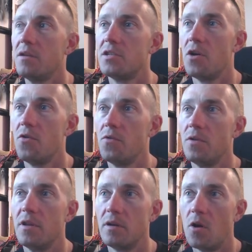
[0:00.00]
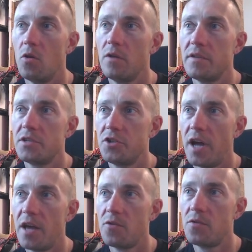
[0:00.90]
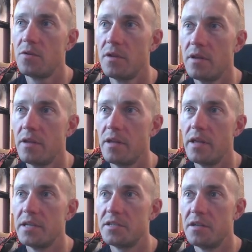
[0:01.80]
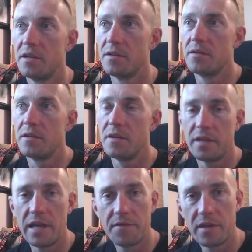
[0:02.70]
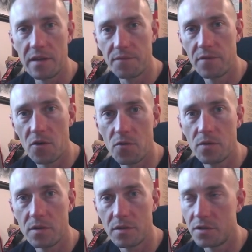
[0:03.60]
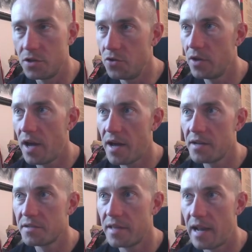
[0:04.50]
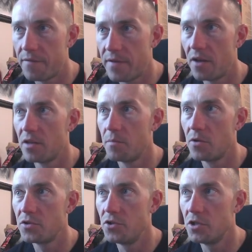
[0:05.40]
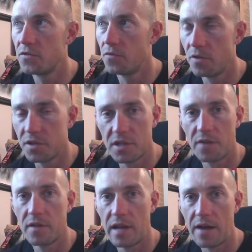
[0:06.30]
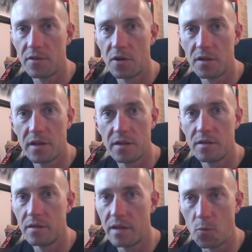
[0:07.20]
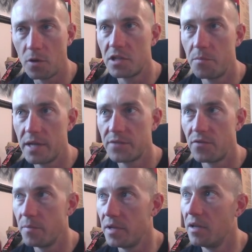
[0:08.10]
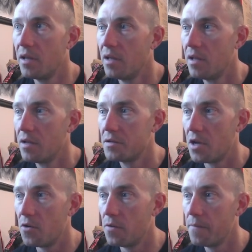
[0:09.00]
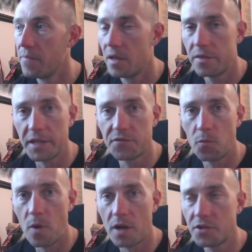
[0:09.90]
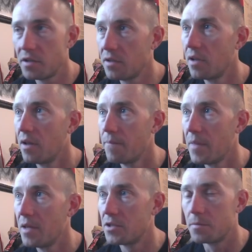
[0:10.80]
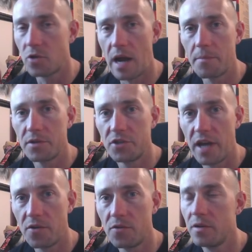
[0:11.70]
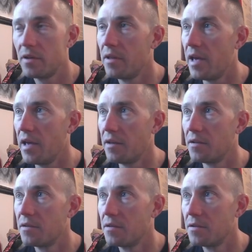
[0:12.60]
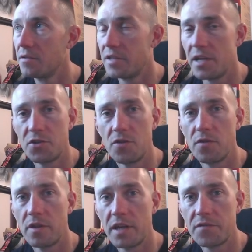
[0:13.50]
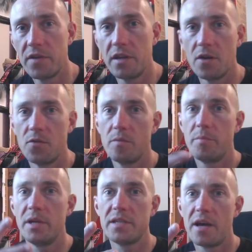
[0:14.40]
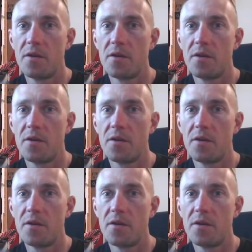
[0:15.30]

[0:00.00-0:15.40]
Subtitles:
So the goal of this channel is to give the info to you guys that I found the most useful, the stuff that I've learned that works the best for me. So thanks for watching. Subscribe to the channel and stay tuned for the next video. Peace